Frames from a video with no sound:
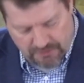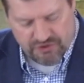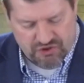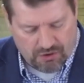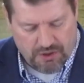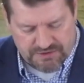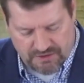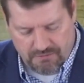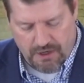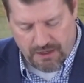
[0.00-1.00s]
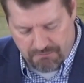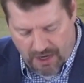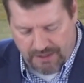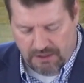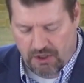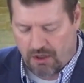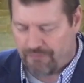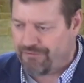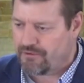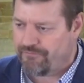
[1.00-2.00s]
short and, and might occur
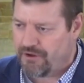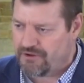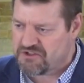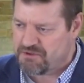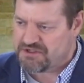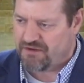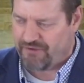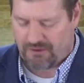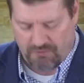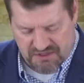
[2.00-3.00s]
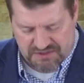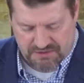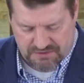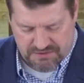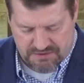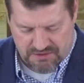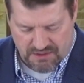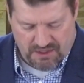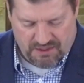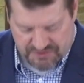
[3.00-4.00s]
for very specific reasons.
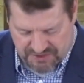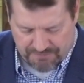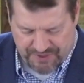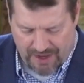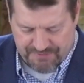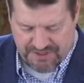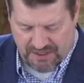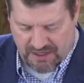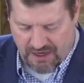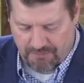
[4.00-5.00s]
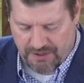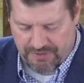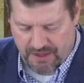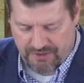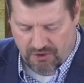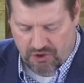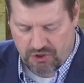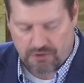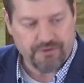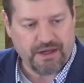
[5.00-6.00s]
Sometimes they come and then they
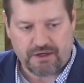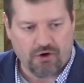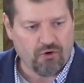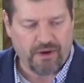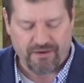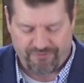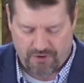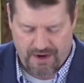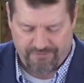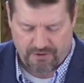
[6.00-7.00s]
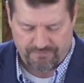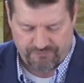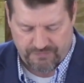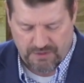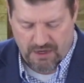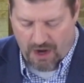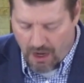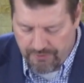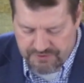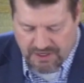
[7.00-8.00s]
they go away forever.
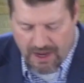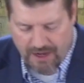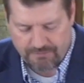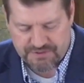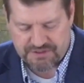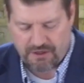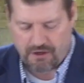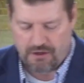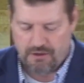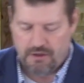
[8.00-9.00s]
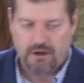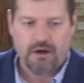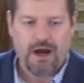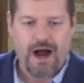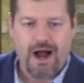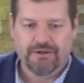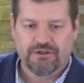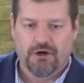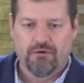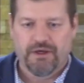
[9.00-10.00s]
Other times they're
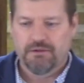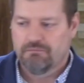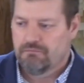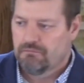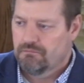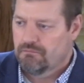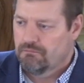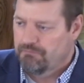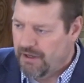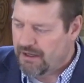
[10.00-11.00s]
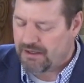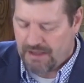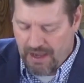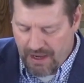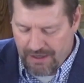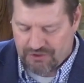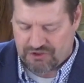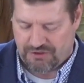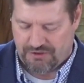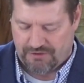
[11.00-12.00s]
ongoing but
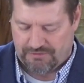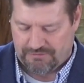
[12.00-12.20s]
occasional.